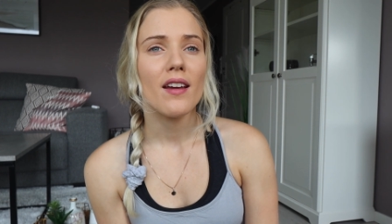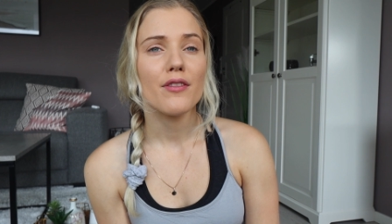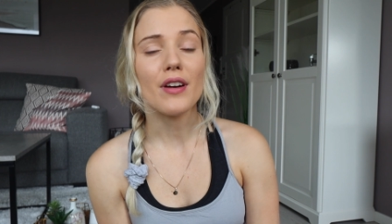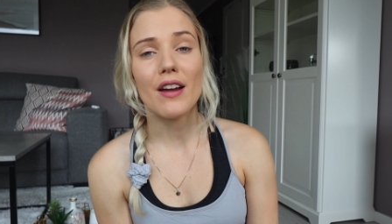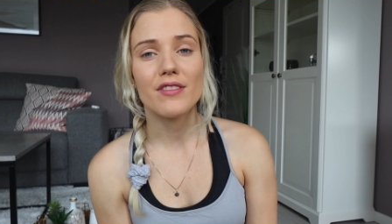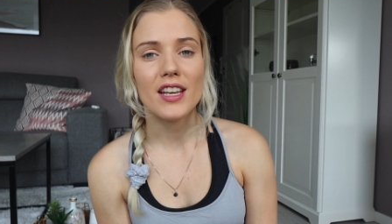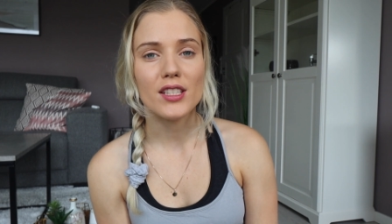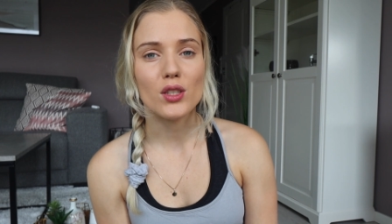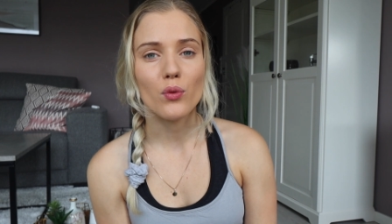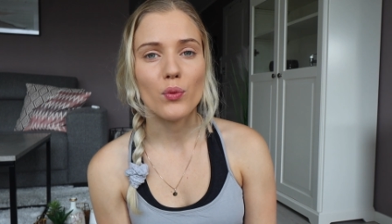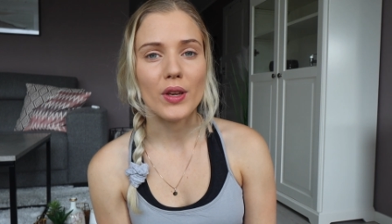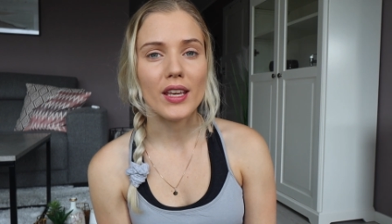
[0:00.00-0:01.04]
five days a
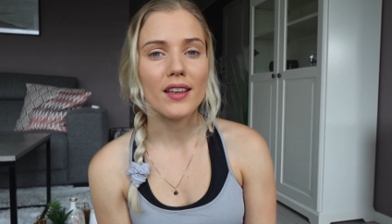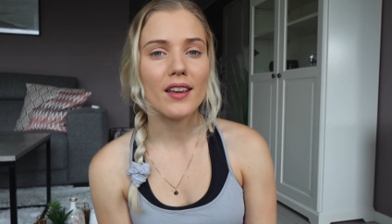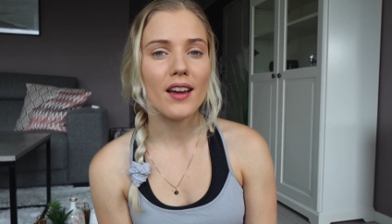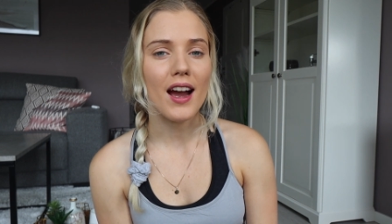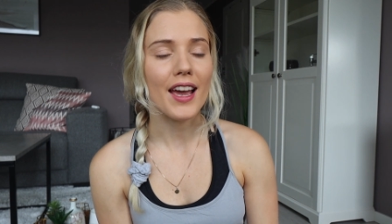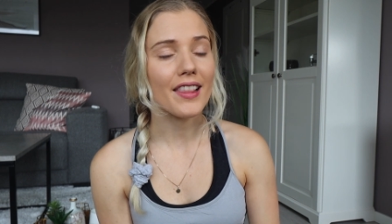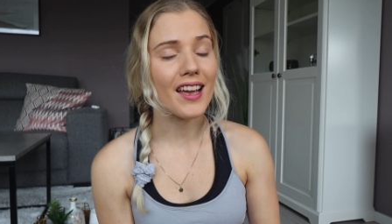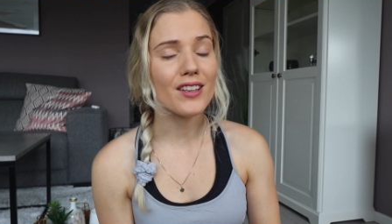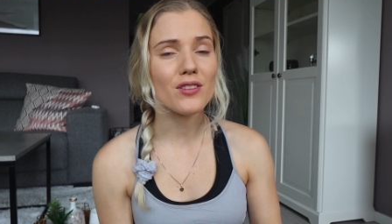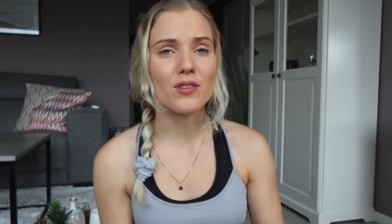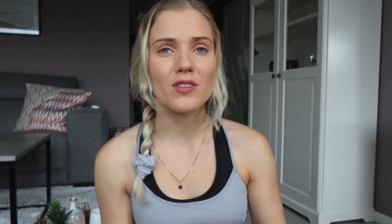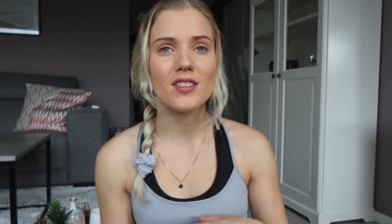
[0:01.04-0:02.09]
week. I like
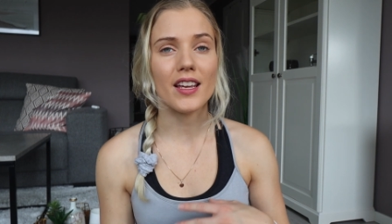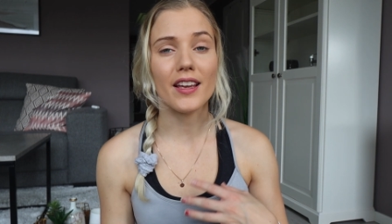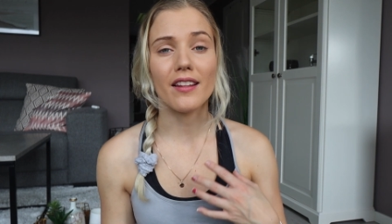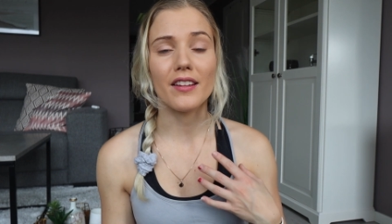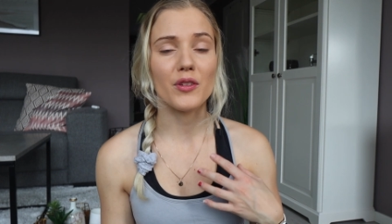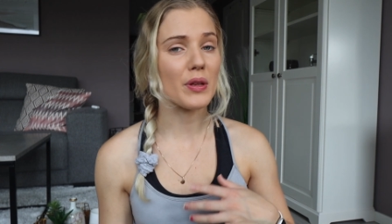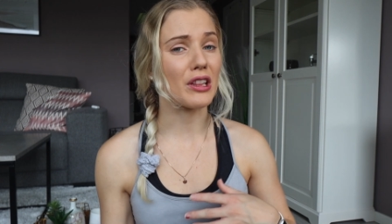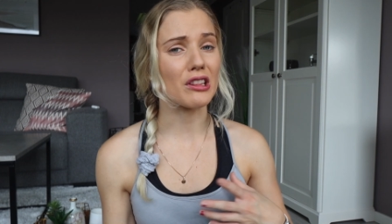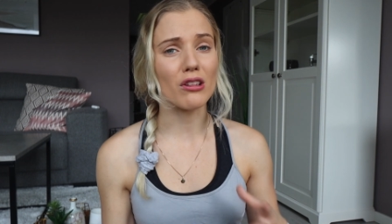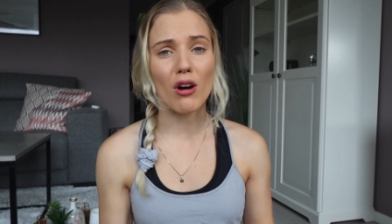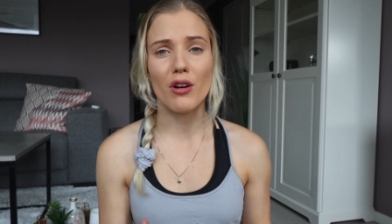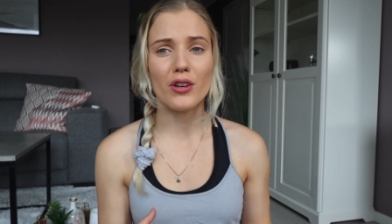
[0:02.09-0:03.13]
to stay a little bit
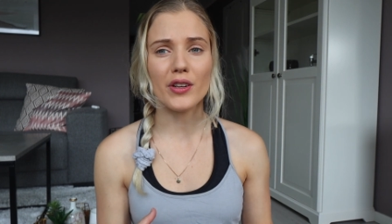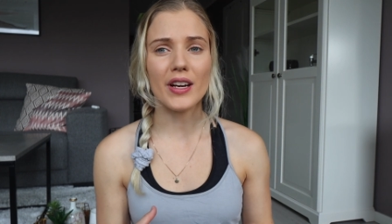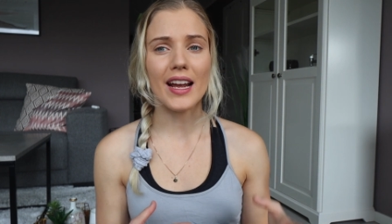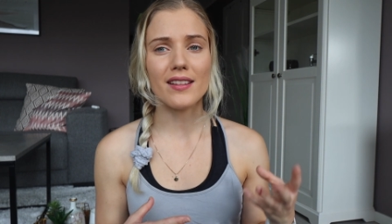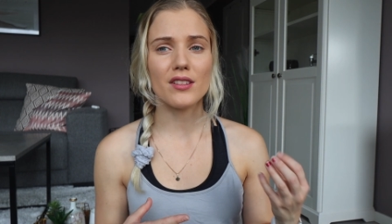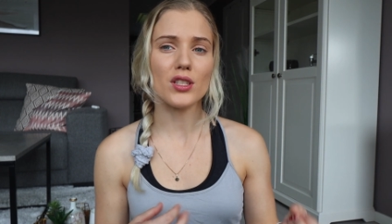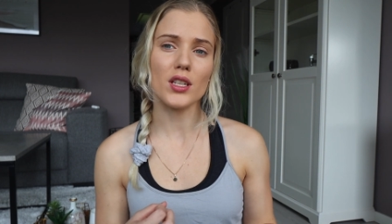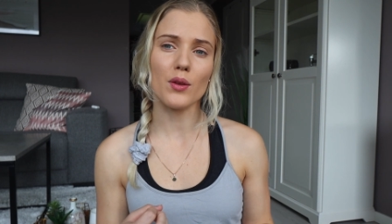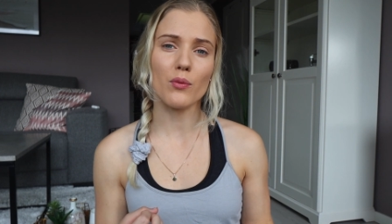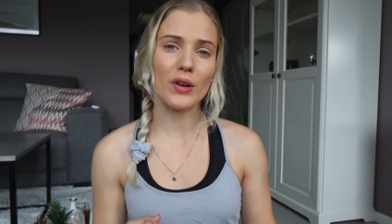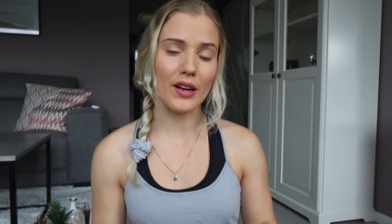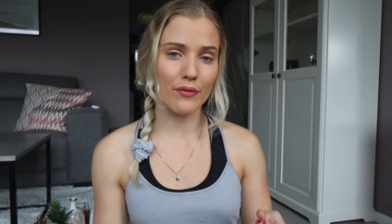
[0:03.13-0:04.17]
longer at the
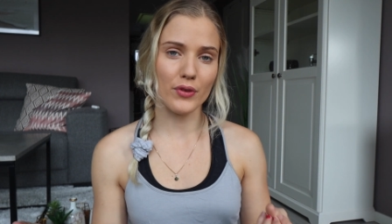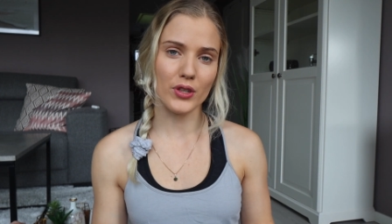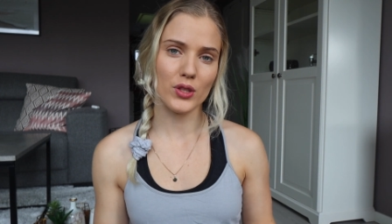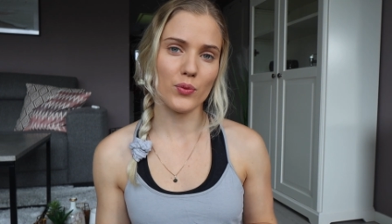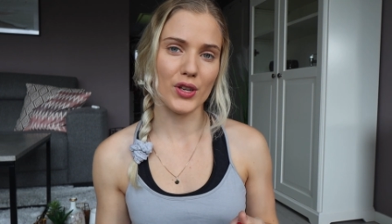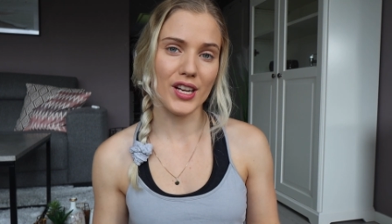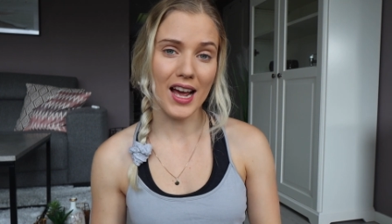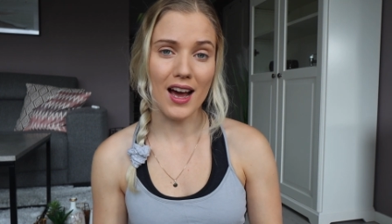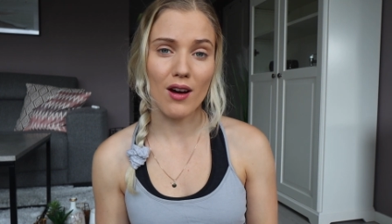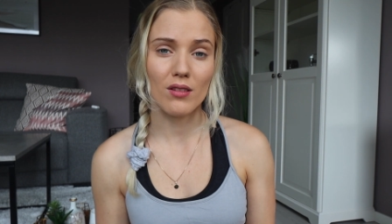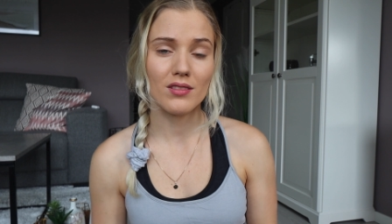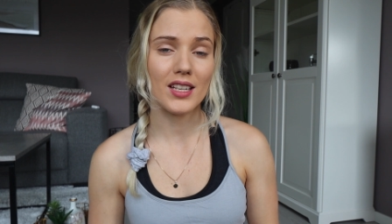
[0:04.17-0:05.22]
gym when I first work
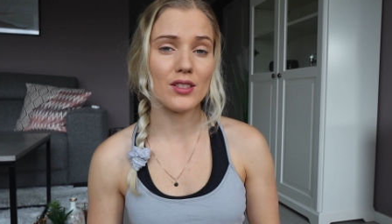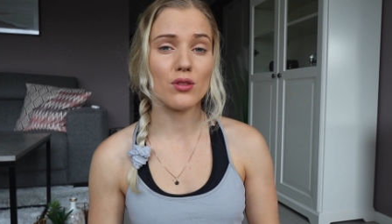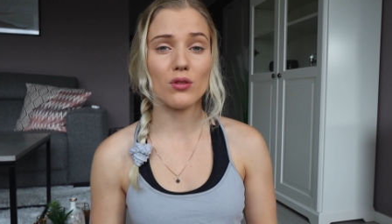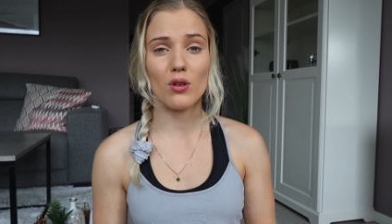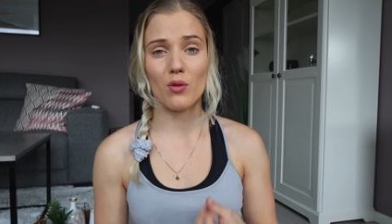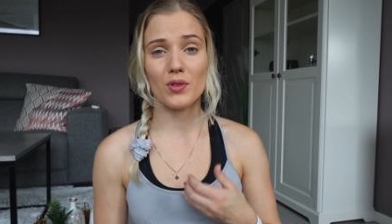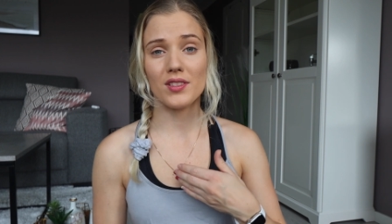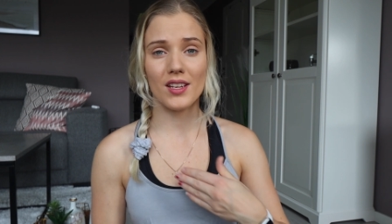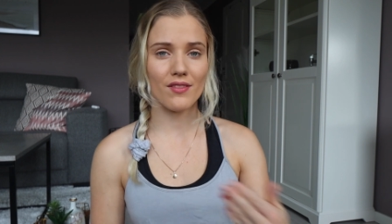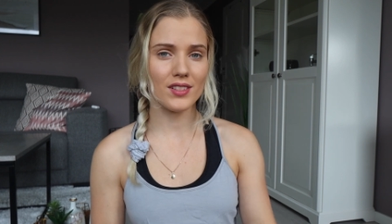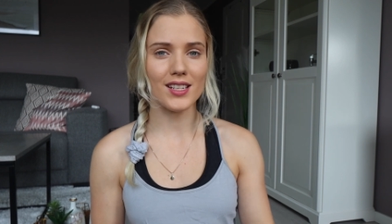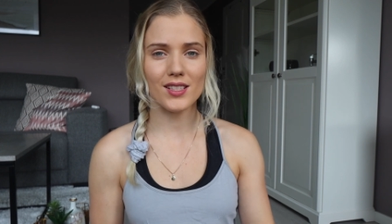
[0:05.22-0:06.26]
out than to go
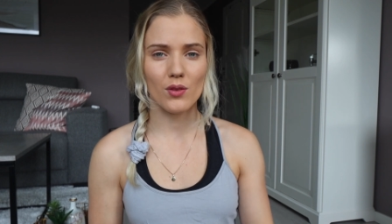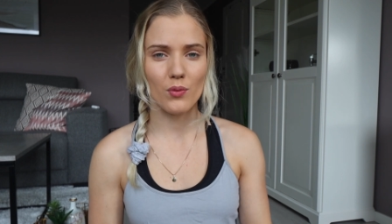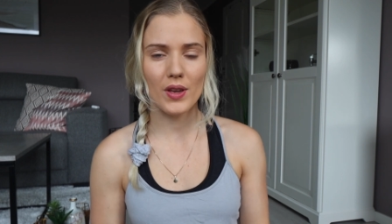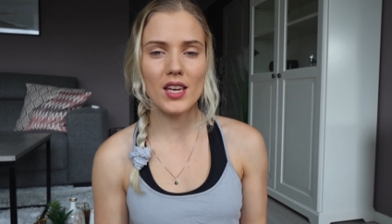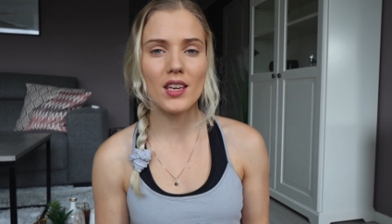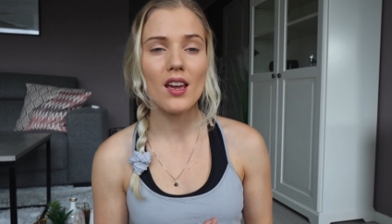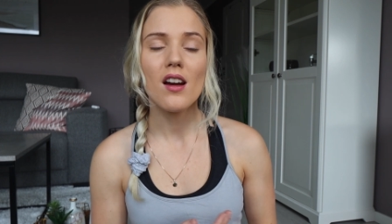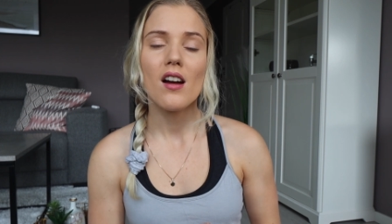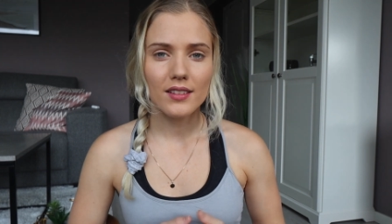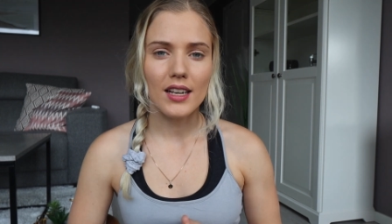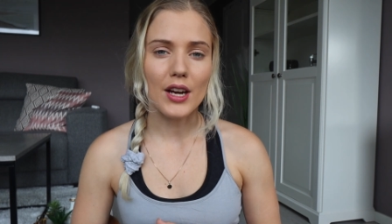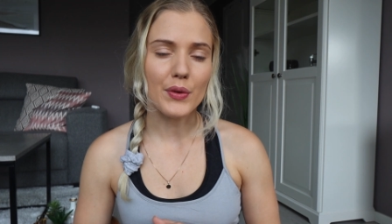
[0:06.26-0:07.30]
seven days a week.
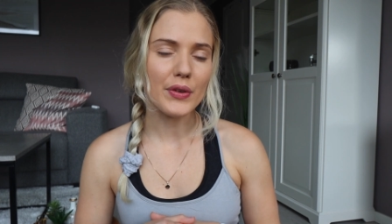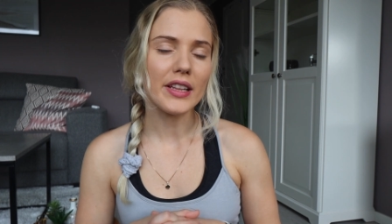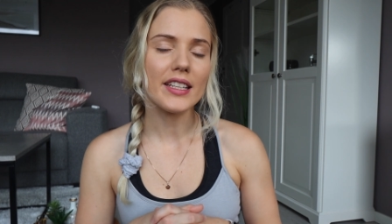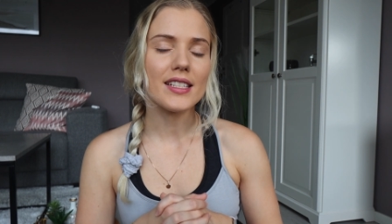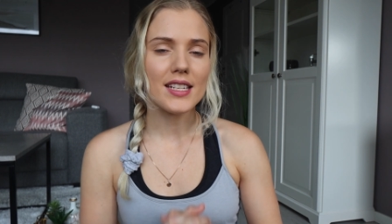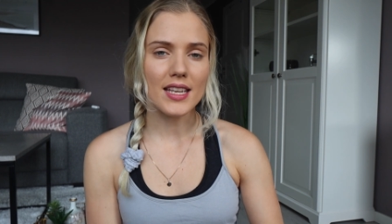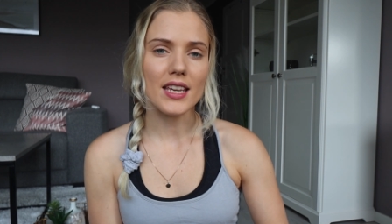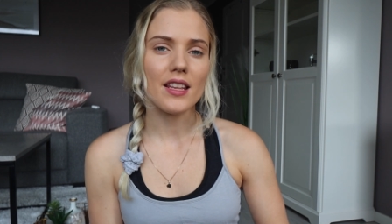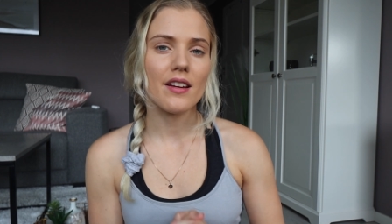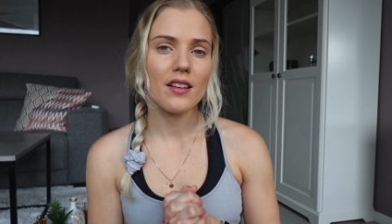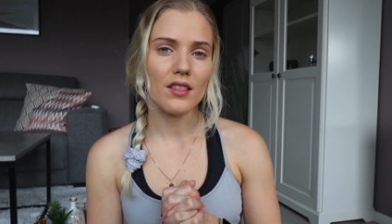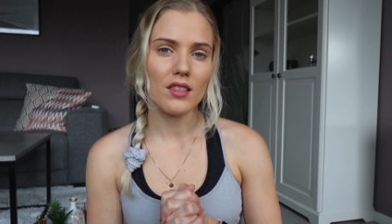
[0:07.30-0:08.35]
I really
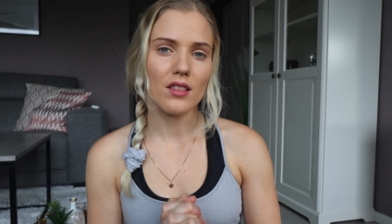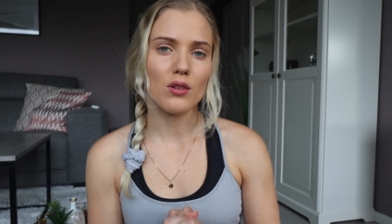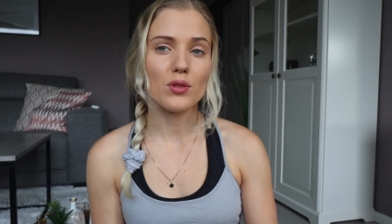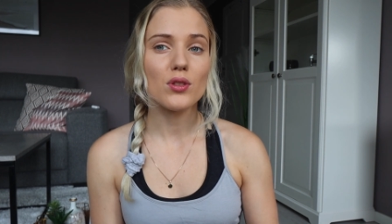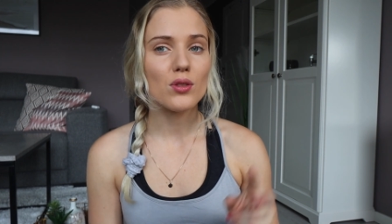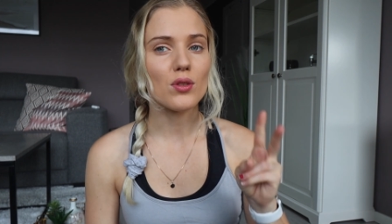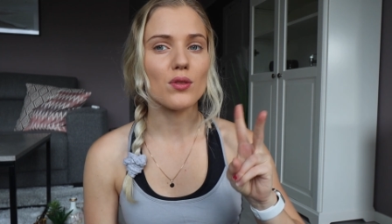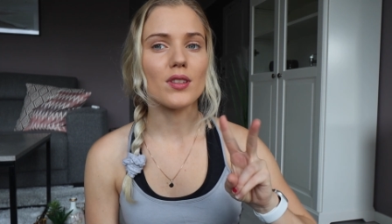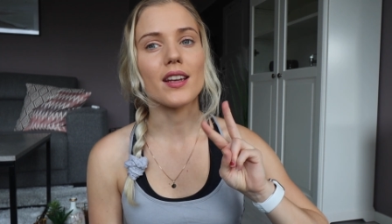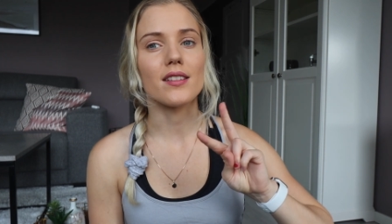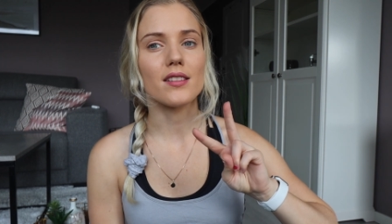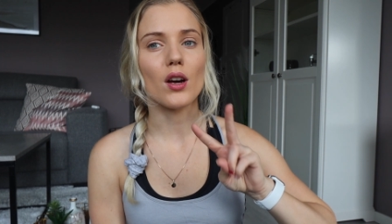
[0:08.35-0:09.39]
need those two
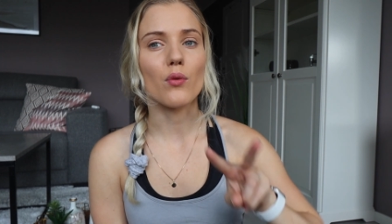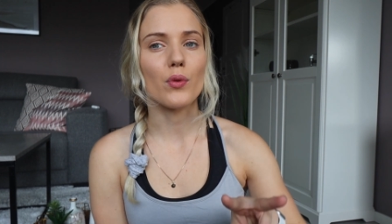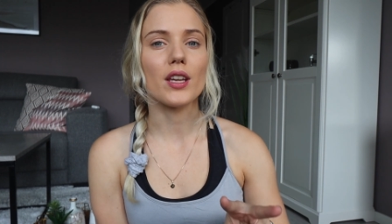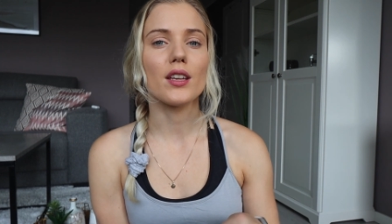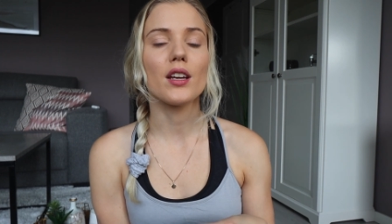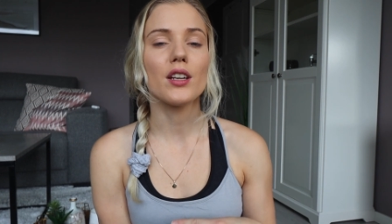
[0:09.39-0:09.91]
days a week